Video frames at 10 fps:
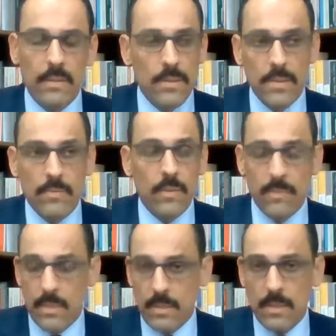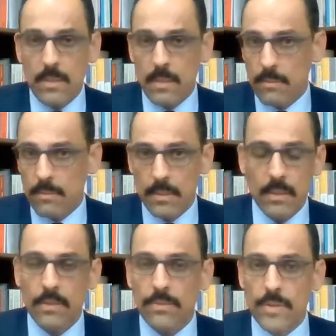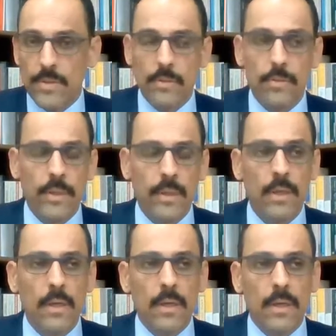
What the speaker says: And this is what we see some other countries are doing.